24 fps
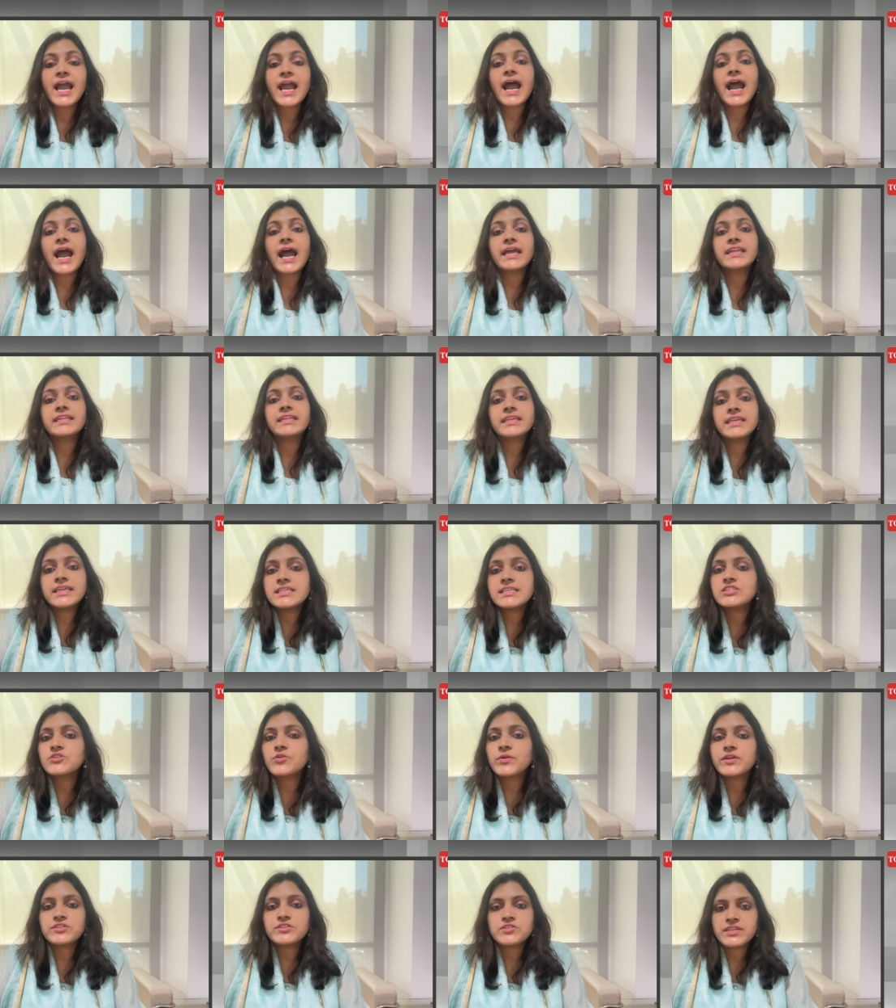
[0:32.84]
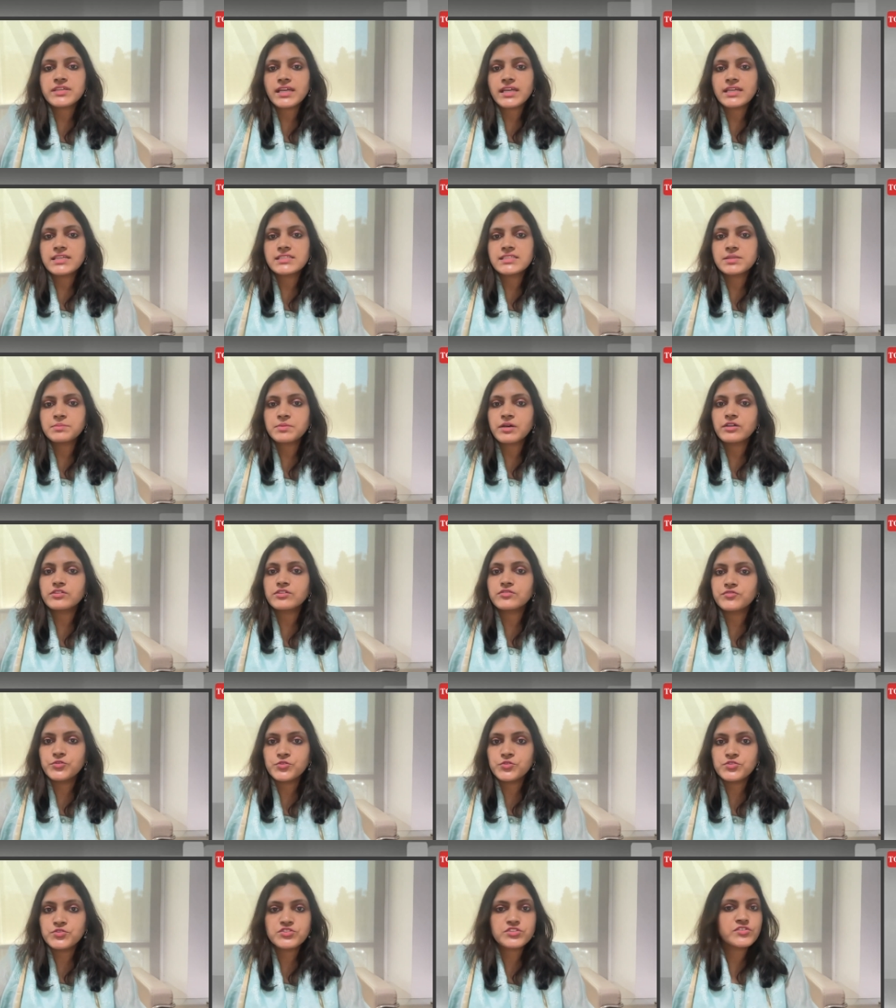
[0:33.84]
And he's going to tell us about the
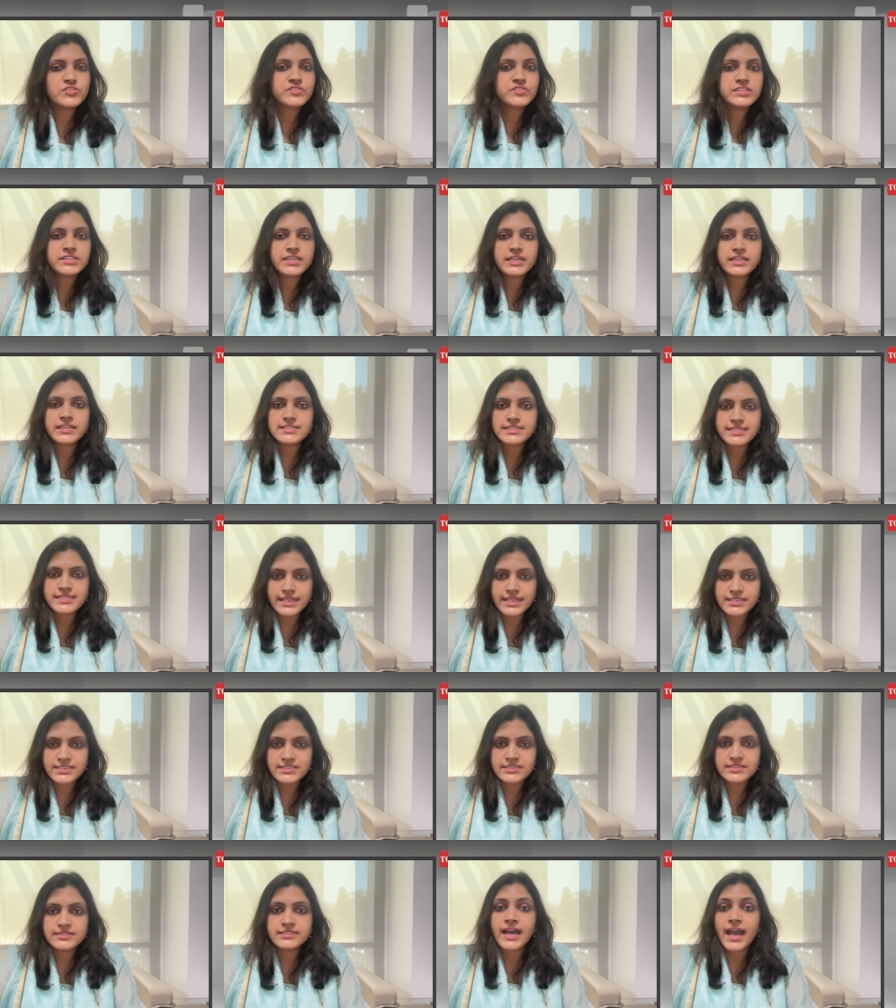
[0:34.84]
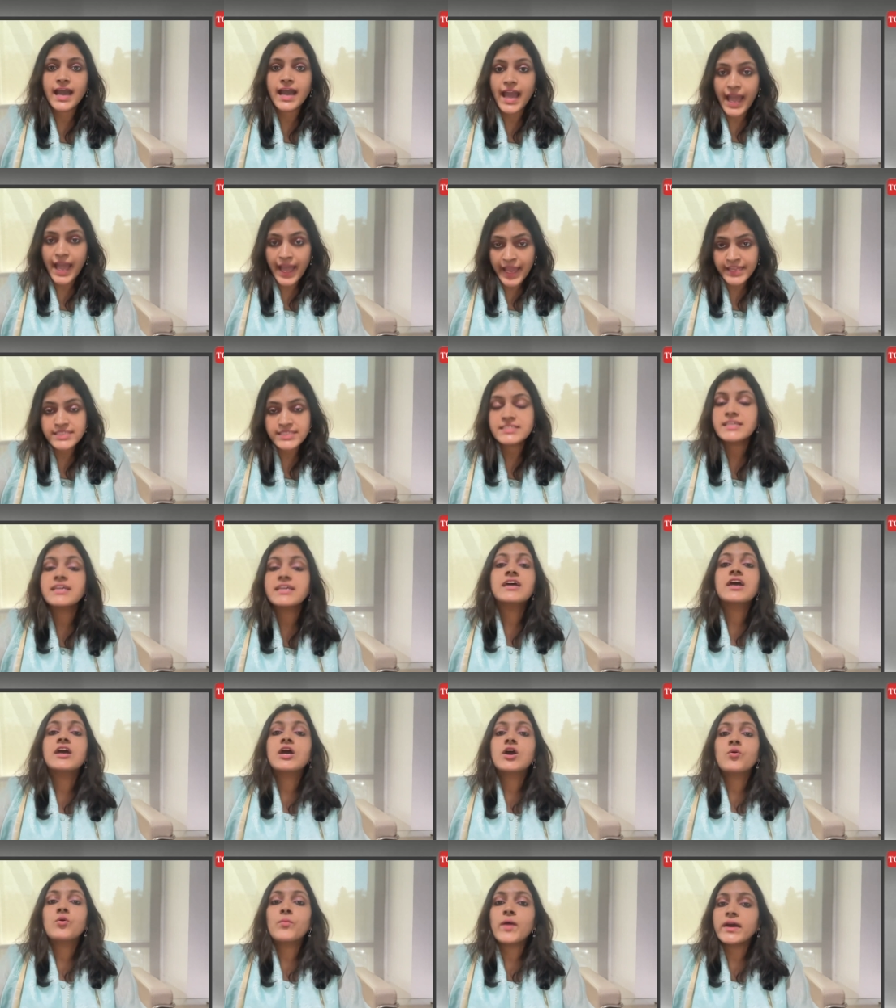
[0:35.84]
future of the dairy sector and
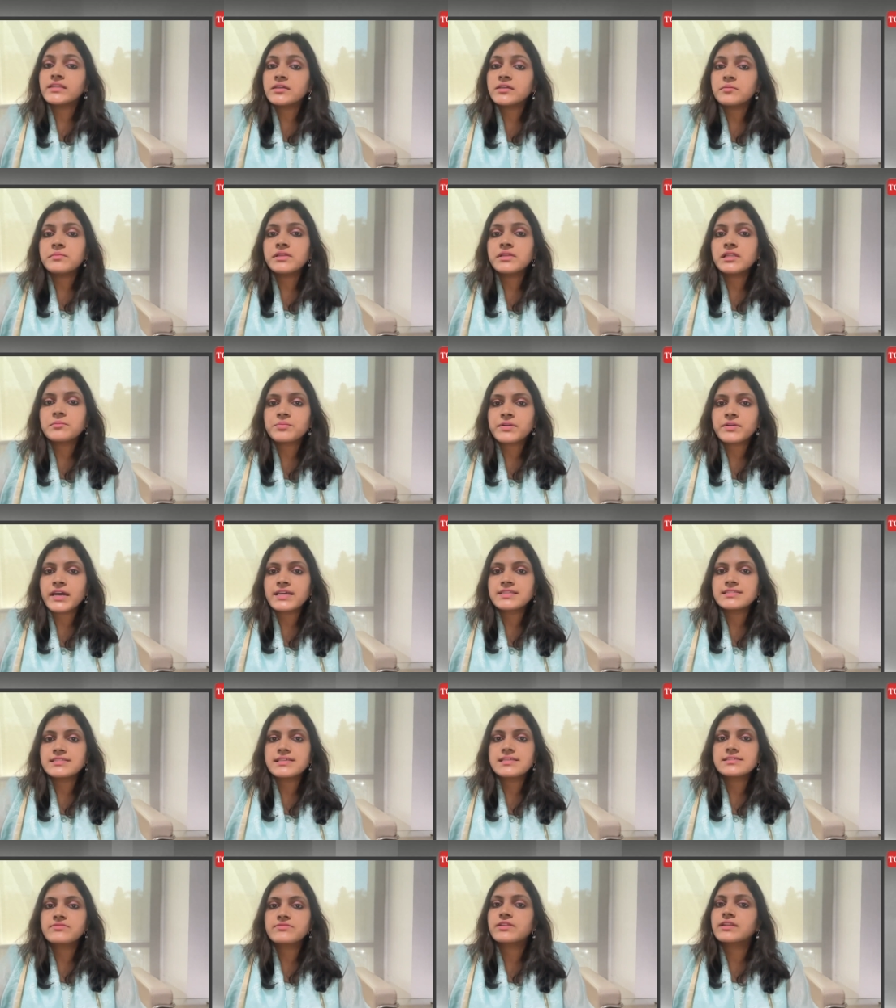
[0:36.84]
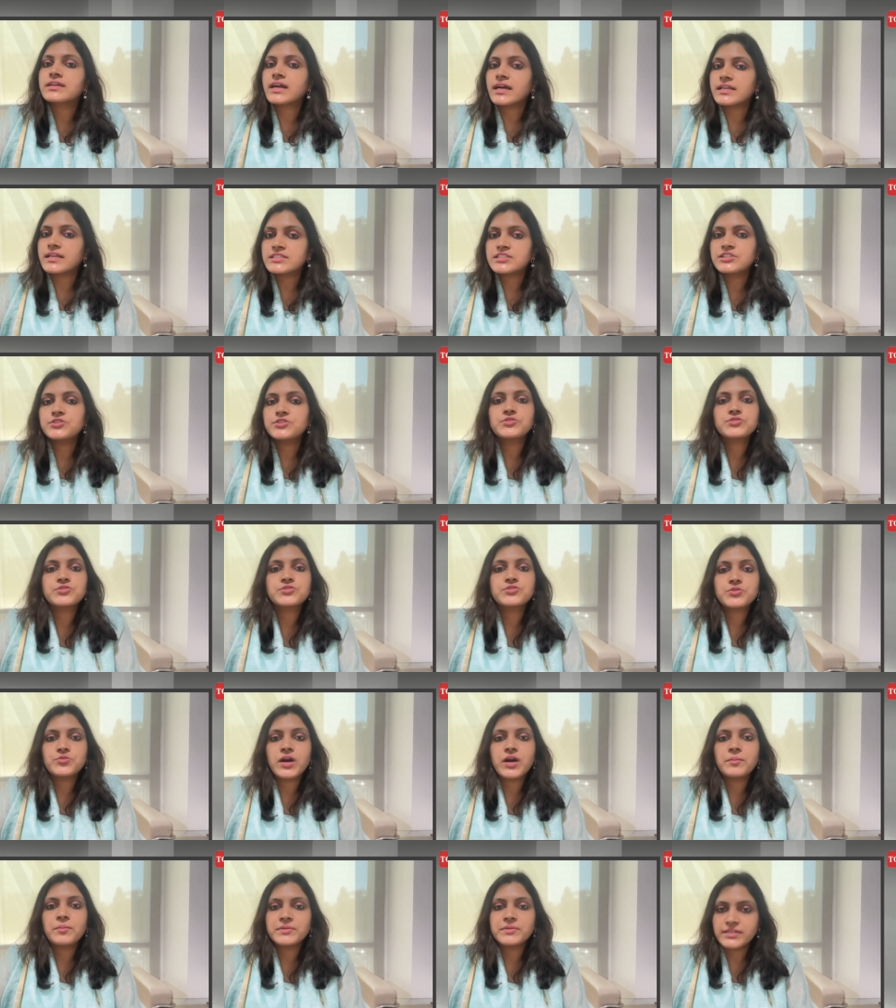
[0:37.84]
whether milk prices will continue to go
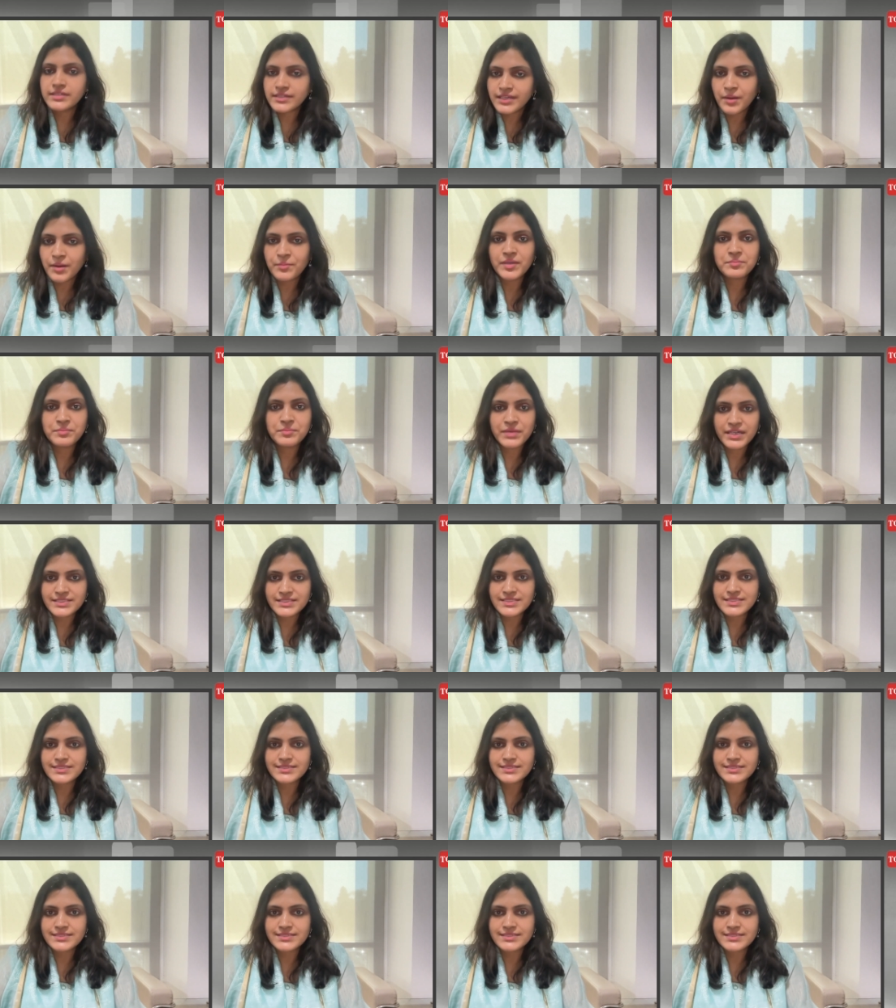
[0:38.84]
up in the coming months.